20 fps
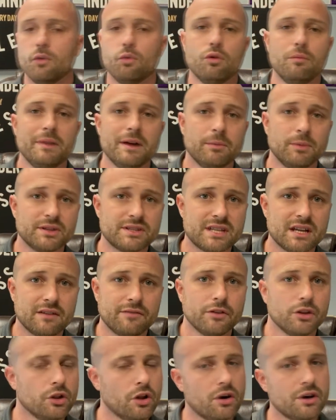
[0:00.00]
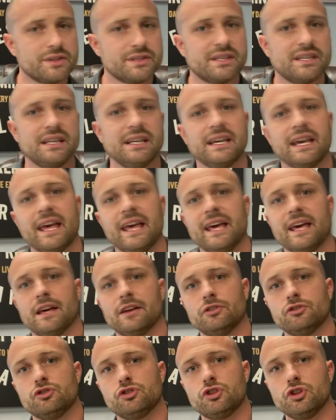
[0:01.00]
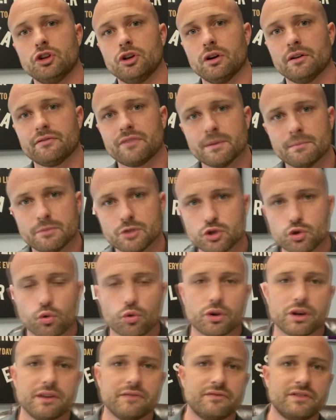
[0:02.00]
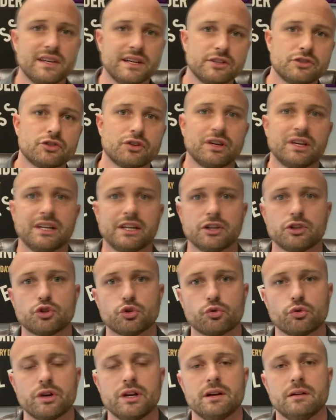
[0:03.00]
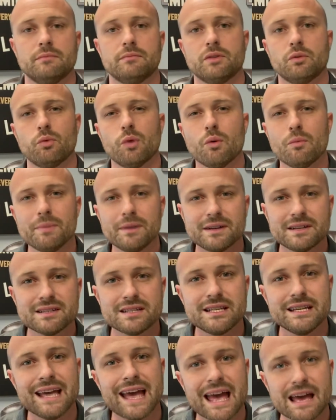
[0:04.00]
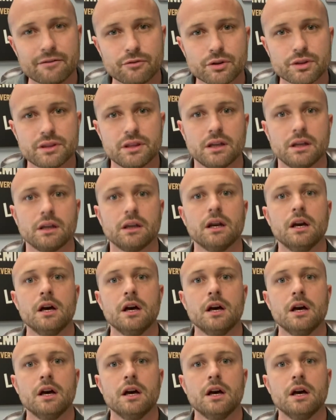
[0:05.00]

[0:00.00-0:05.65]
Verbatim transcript: We'll be able to tell if a lawn's getting edged, you know, if the majority of things are getting trimmed. We won't be able to see everything,